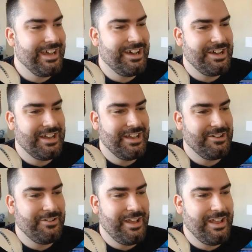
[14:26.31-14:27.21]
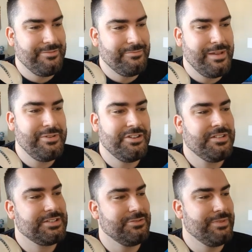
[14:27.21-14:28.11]
and maybe
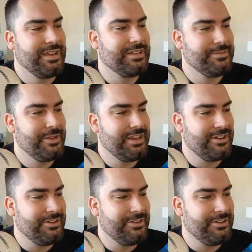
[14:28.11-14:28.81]
not so big depending